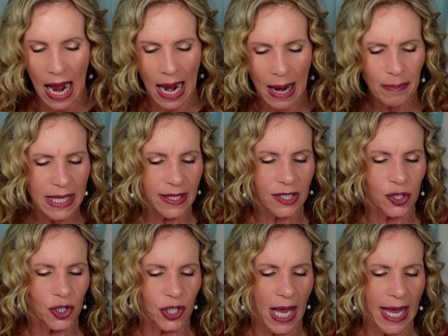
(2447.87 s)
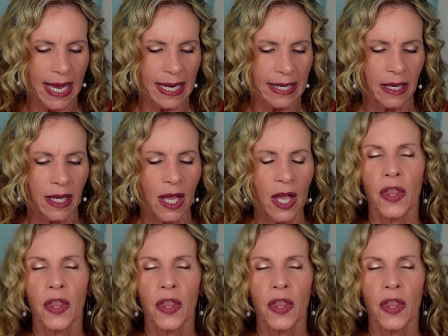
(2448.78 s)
I'm in the shade